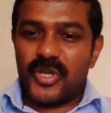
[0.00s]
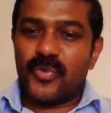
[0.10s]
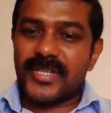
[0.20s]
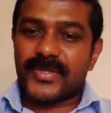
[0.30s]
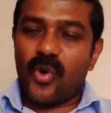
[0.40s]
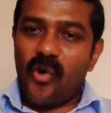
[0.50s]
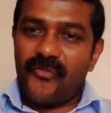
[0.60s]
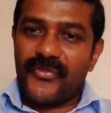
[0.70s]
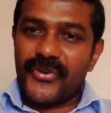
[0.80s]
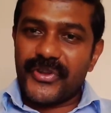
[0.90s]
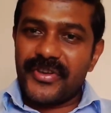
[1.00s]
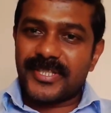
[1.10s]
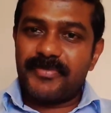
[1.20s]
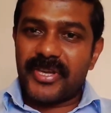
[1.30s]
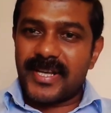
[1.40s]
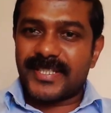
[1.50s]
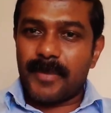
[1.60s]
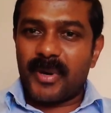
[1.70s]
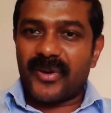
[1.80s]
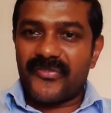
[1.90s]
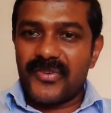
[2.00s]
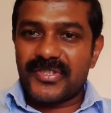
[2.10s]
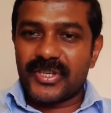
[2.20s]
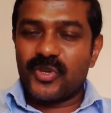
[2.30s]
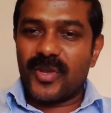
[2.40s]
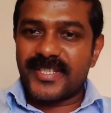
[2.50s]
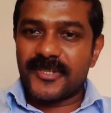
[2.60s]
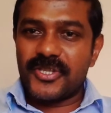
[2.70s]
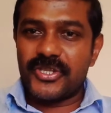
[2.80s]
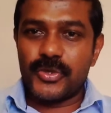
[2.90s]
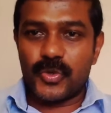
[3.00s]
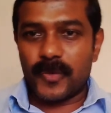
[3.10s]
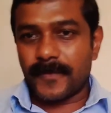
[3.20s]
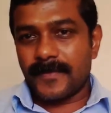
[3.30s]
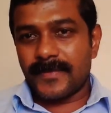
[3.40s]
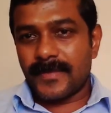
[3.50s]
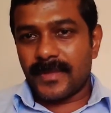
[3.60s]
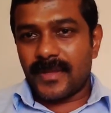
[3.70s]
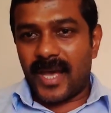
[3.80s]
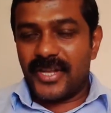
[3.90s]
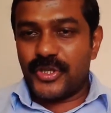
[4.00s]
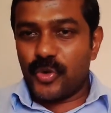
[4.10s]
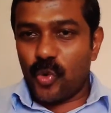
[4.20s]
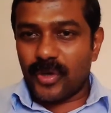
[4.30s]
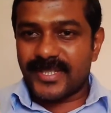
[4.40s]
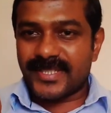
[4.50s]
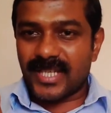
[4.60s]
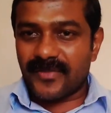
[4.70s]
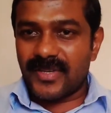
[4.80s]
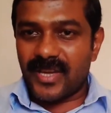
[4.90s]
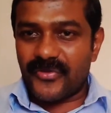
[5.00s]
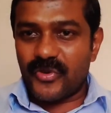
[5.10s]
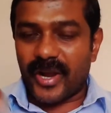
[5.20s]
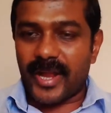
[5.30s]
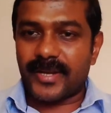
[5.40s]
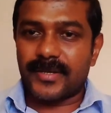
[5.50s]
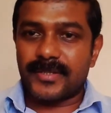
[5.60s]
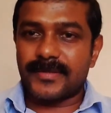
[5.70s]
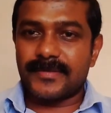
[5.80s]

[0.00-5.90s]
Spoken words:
You were so furious because I am refusing to listen to you, and you are the servant of your anchor.